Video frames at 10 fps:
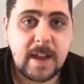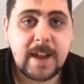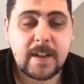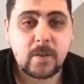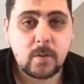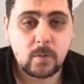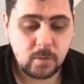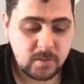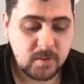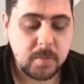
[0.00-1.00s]
and
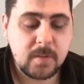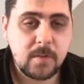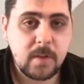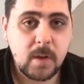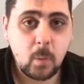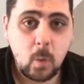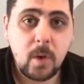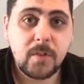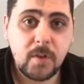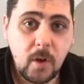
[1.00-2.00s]
also specifically
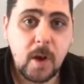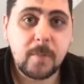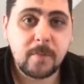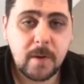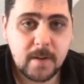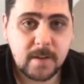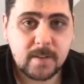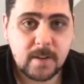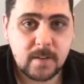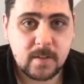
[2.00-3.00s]
what type of
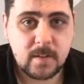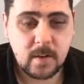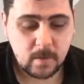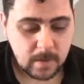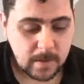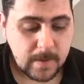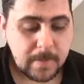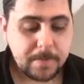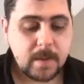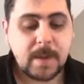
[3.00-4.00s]
marketing. So
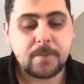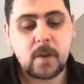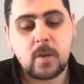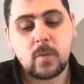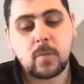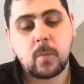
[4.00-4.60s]
if you